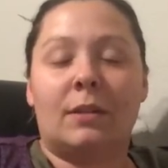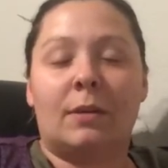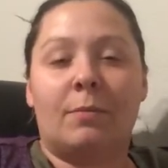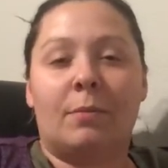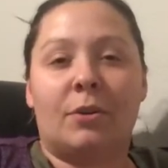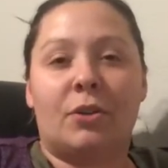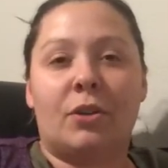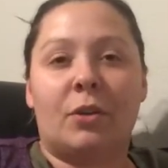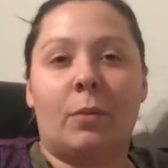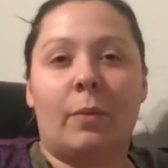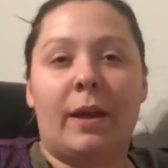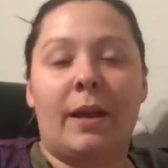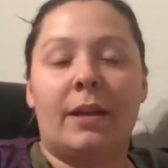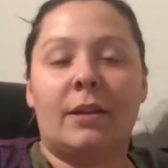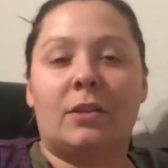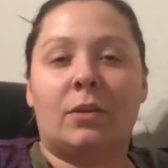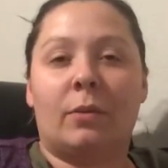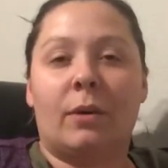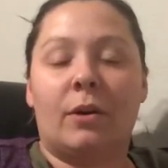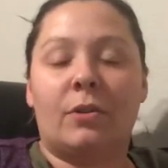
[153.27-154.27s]
Butcher weight
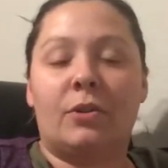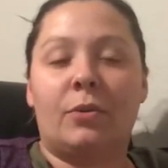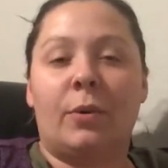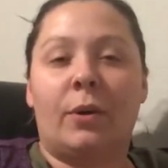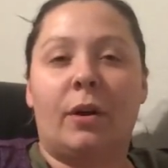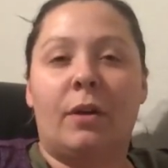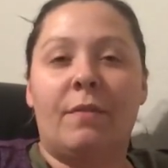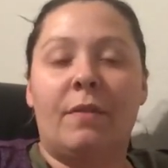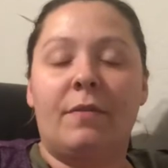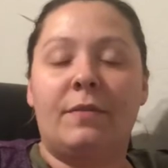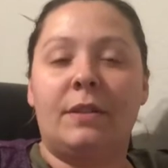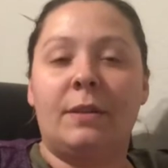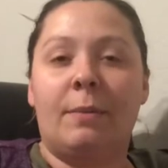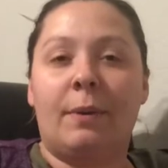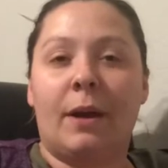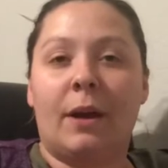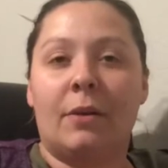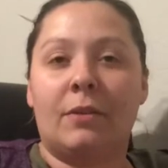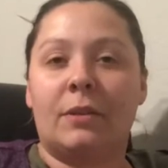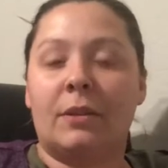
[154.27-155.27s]
is around 250
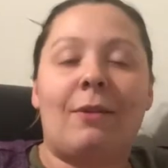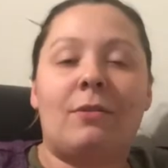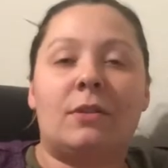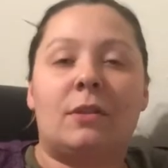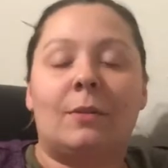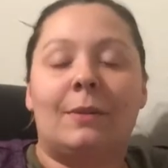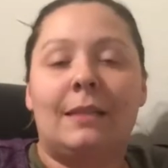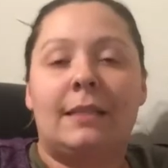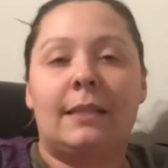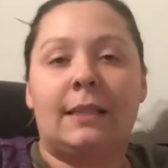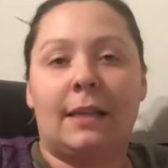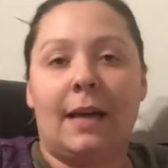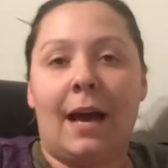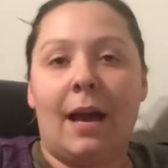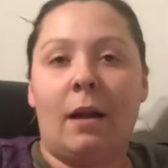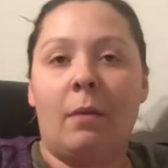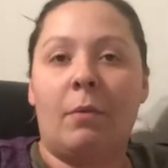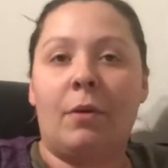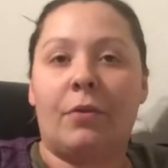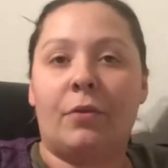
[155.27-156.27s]
pounds, so he still
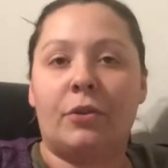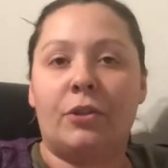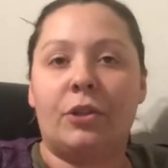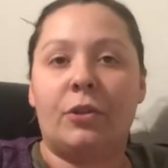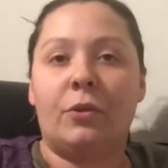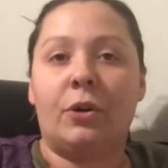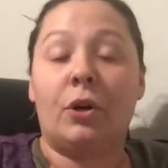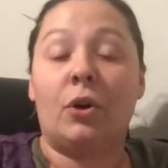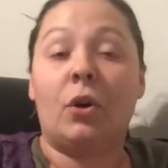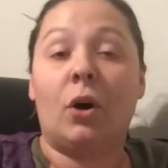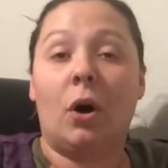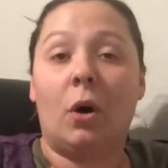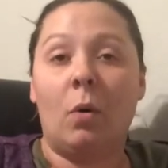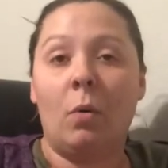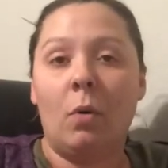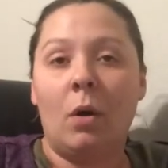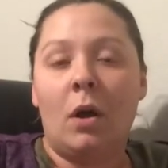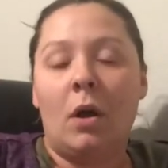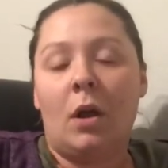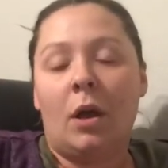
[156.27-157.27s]
had a month or 2 to
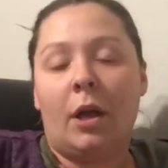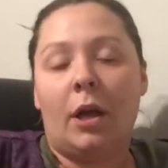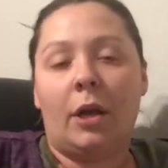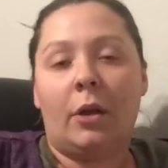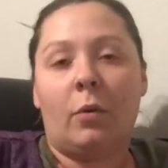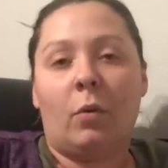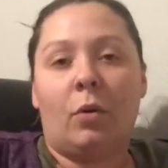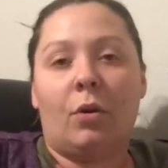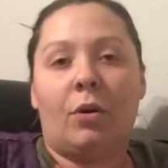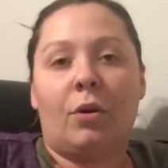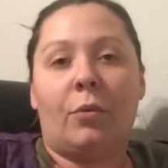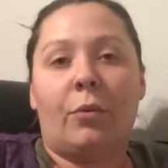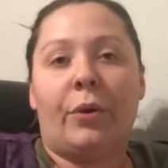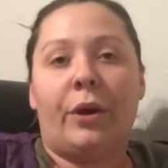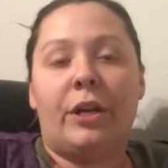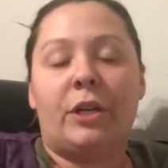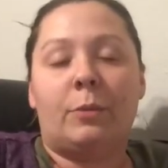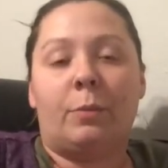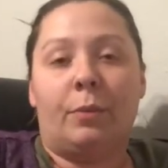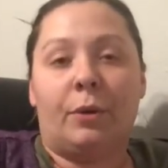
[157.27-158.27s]
go in order to
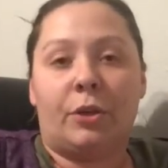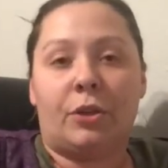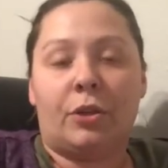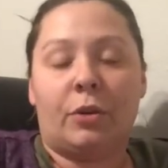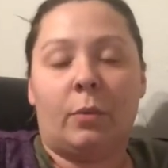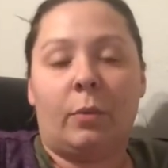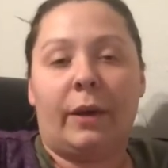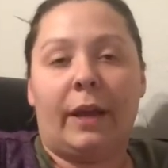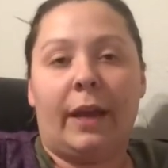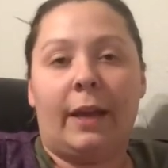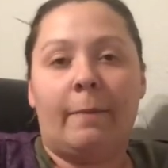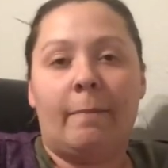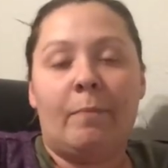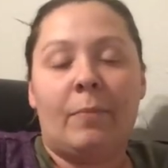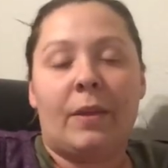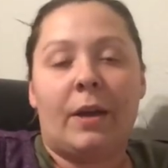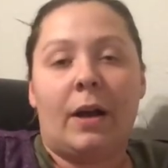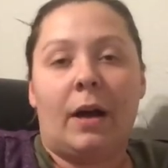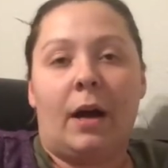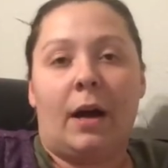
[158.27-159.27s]
reach butcher weight.
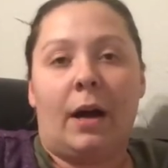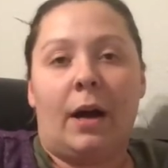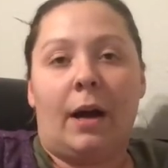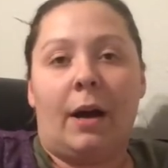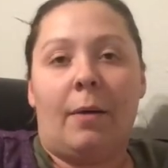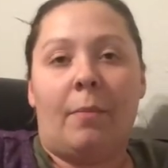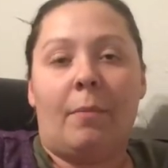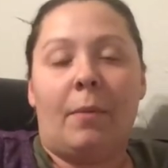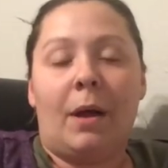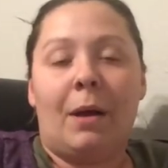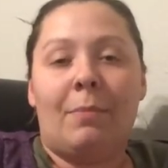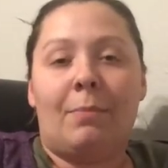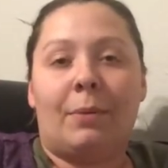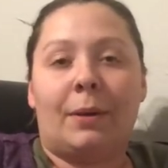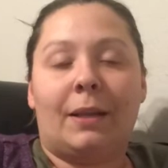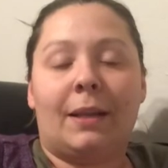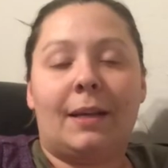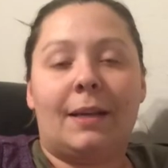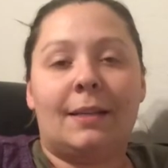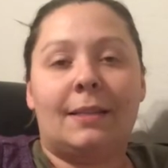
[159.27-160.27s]

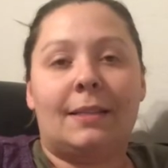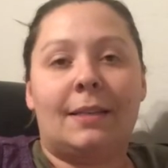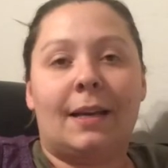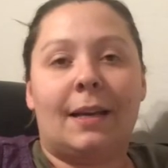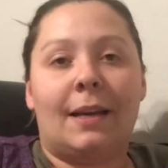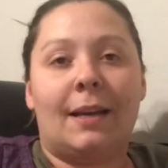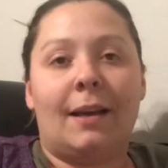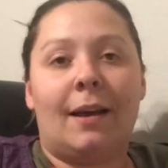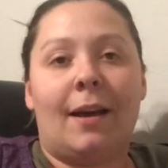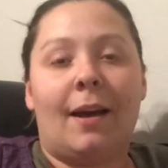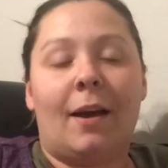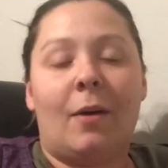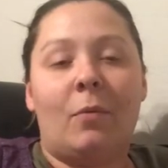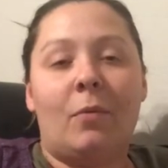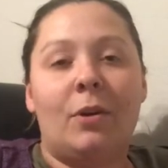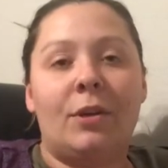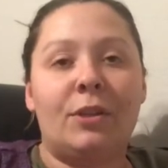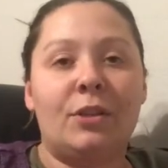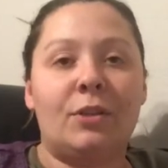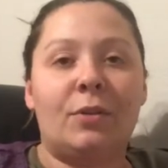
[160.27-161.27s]
But like I said, I
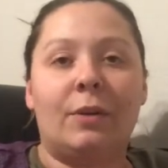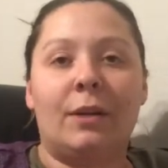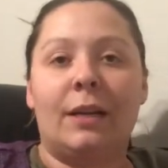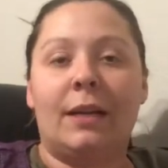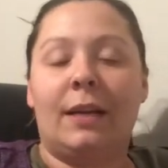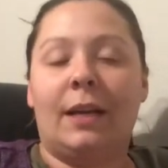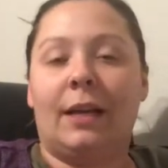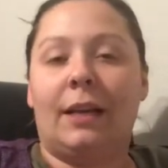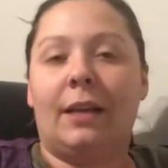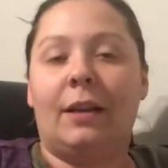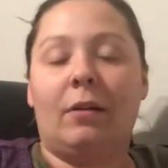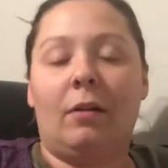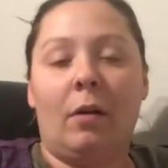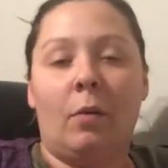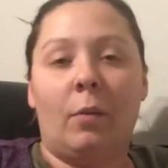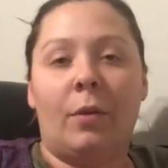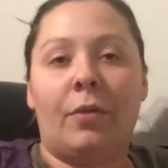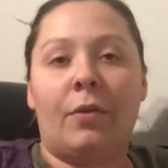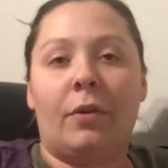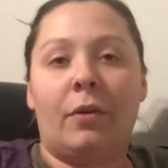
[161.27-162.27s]
wouldn't do it again here
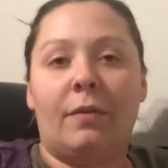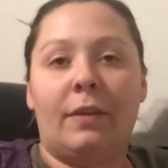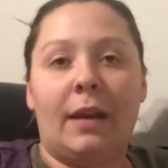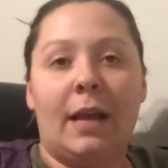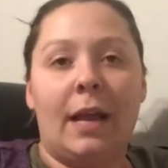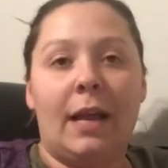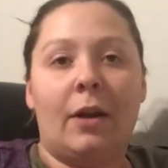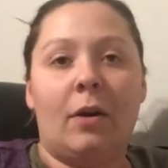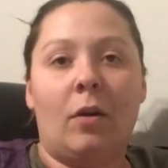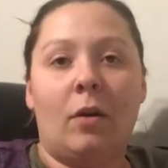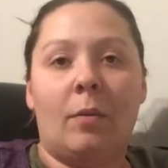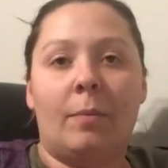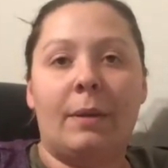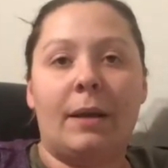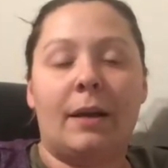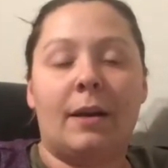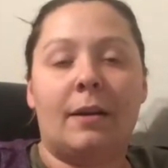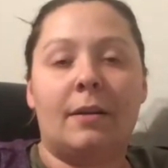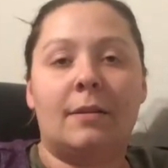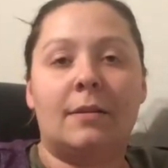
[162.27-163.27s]
on 1/3 of an acre
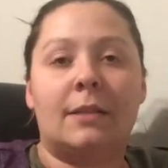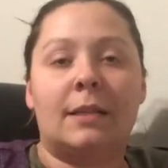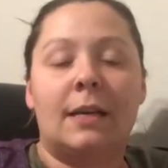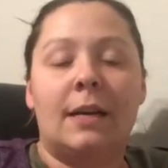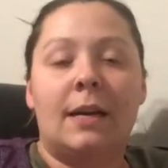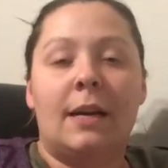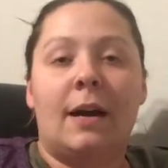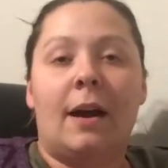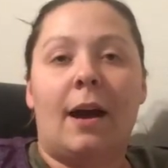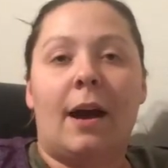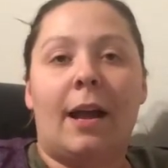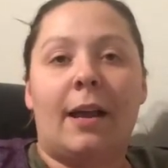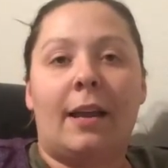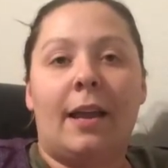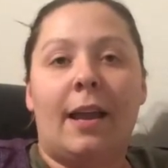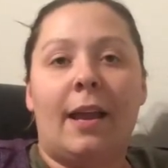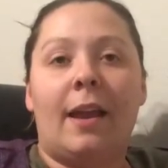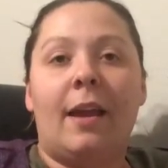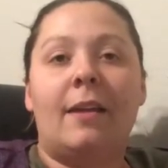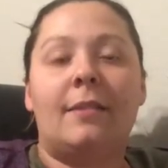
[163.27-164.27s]
because I
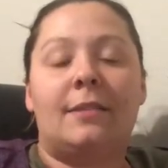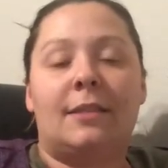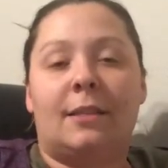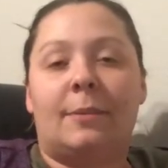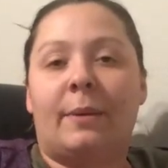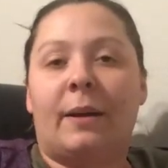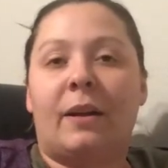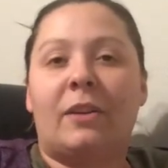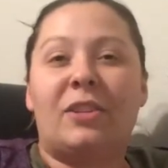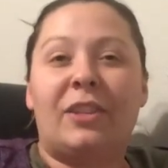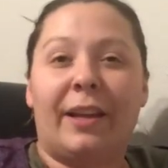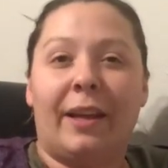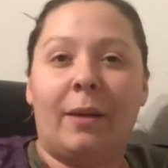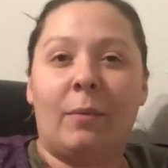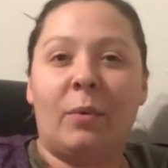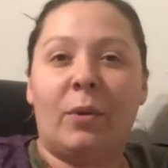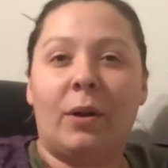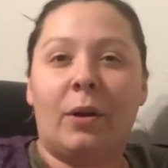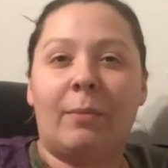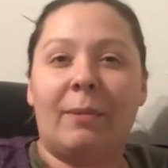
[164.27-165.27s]
can't dispatch the
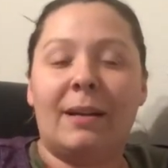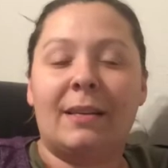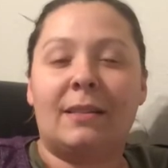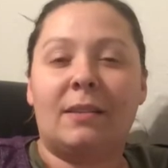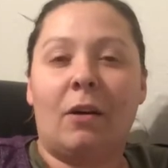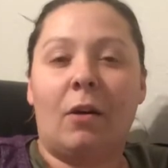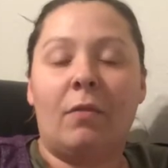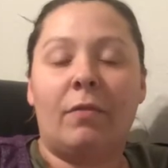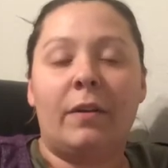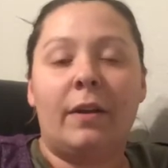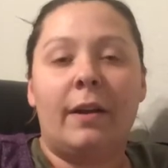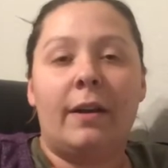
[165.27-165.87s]
animal here myself.